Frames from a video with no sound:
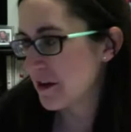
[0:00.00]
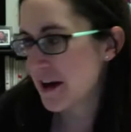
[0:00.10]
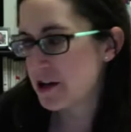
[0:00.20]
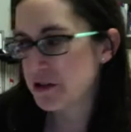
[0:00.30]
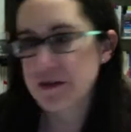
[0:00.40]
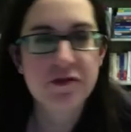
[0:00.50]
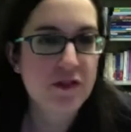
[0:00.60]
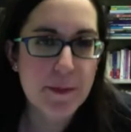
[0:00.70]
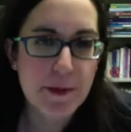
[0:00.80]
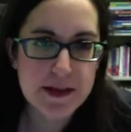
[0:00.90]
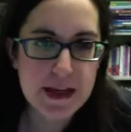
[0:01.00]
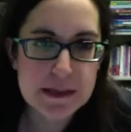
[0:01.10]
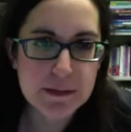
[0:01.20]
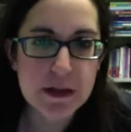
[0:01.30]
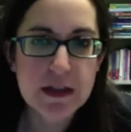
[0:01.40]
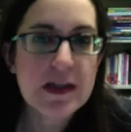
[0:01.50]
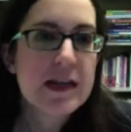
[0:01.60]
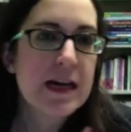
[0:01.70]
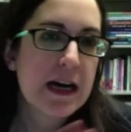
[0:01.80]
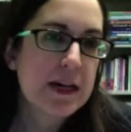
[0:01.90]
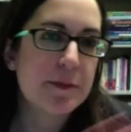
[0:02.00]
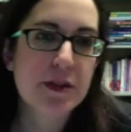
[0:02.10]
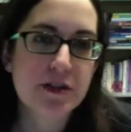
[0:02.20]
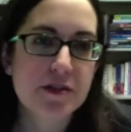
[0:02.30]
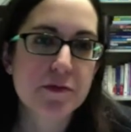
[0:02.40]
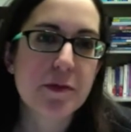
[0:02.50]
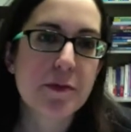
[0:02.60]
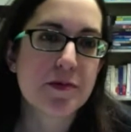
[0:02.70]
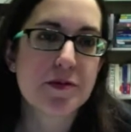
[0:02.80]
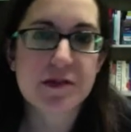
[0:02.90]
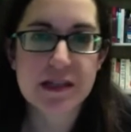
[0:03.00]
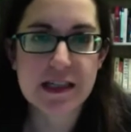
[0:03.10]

They're actually from our textbook, but they're just reproduced